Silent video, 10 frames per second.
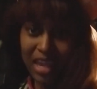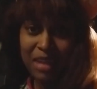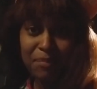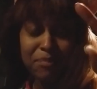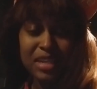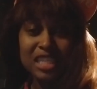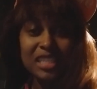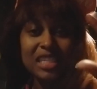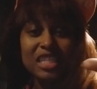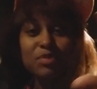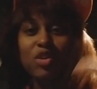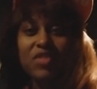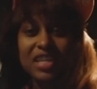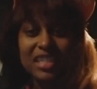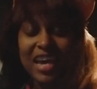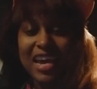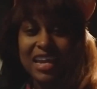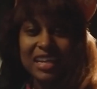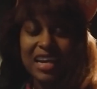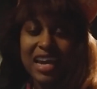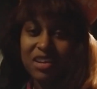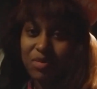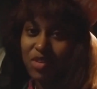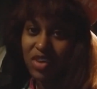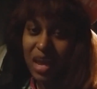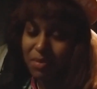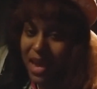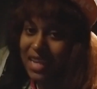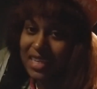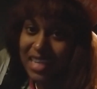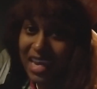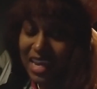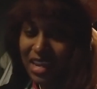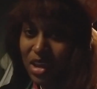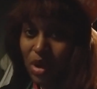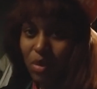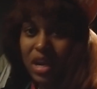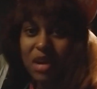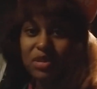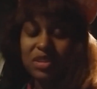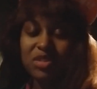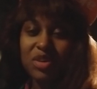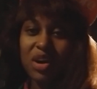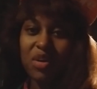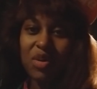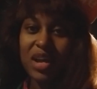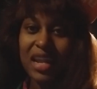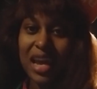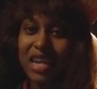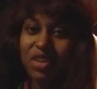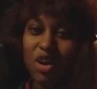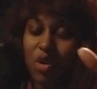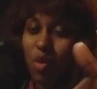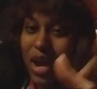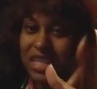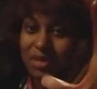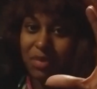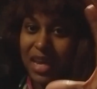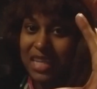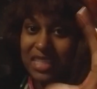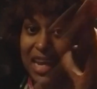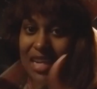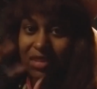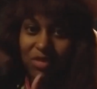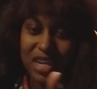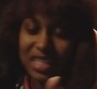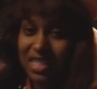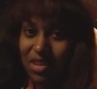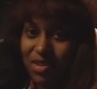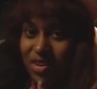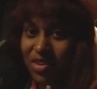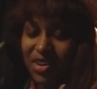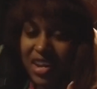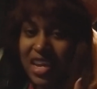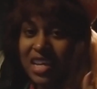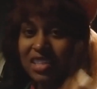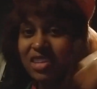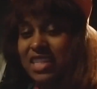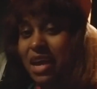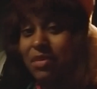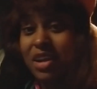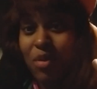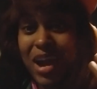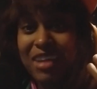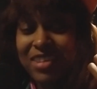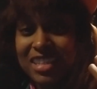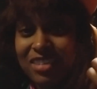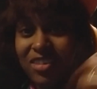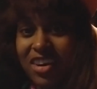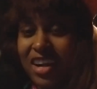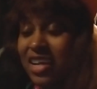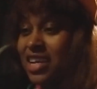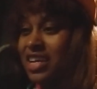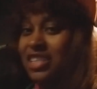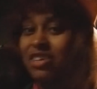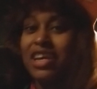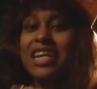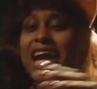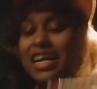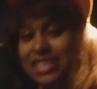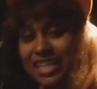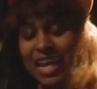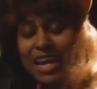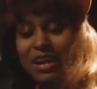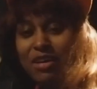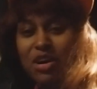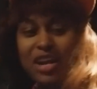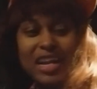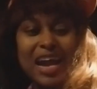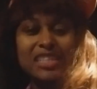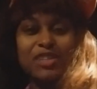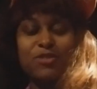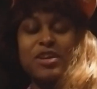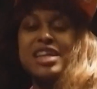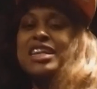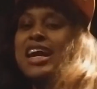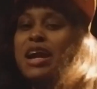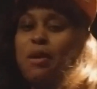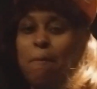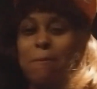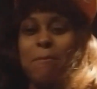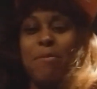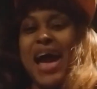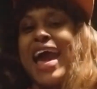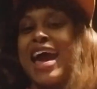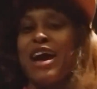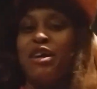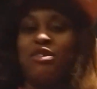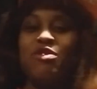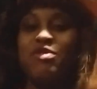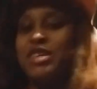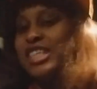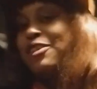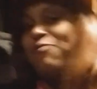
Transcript: and this this movie is like kind of a movie like back in the day where there was you know like you know whites and blacks kind of races going on so this happened in a white restaurant so he knocks her down knocks the friend down bow she